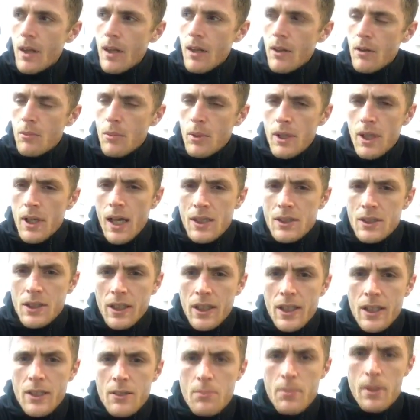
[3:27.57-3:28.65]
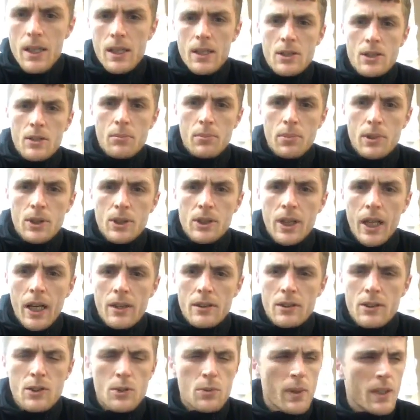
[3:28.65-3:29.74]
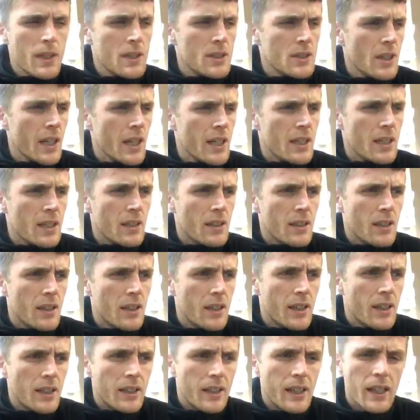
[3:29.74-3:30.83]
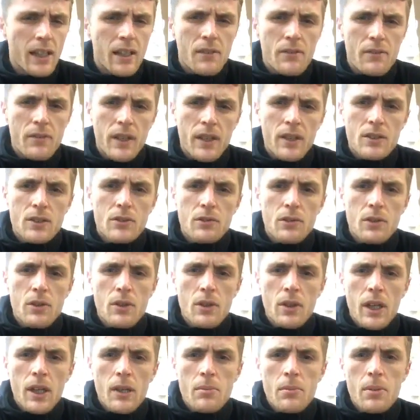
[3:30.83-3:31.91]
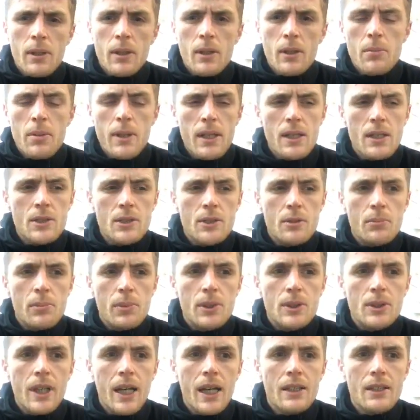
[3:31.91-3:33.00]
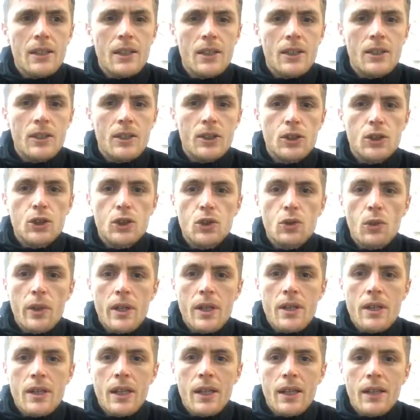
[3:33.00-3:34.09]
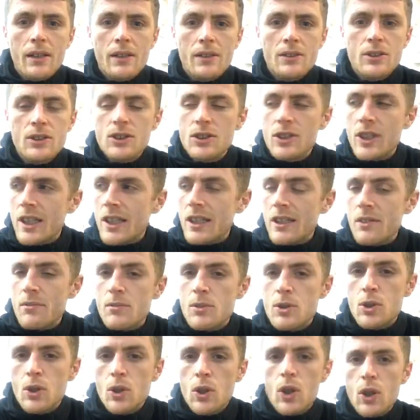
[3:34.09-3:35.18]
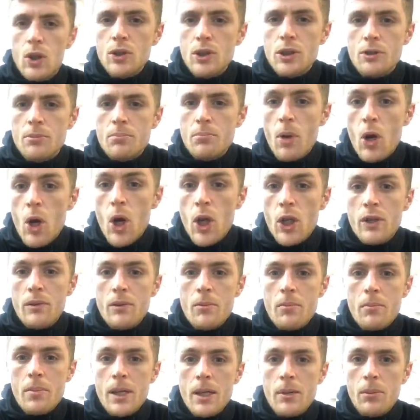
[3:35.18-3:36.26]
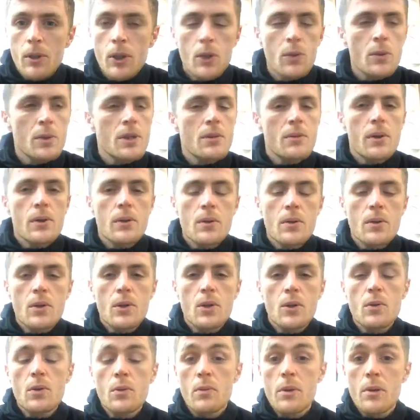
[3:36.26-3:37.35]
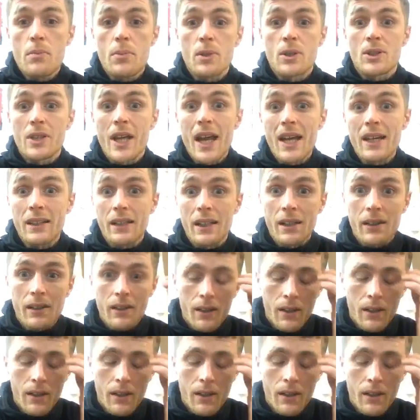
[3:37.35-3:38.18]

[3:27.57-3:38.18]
we're there to keep peace and protect, it's when it's like kicking things through, keeping the peace and protecting and destroying things, stealing resources, murdering people. Who are we protecting?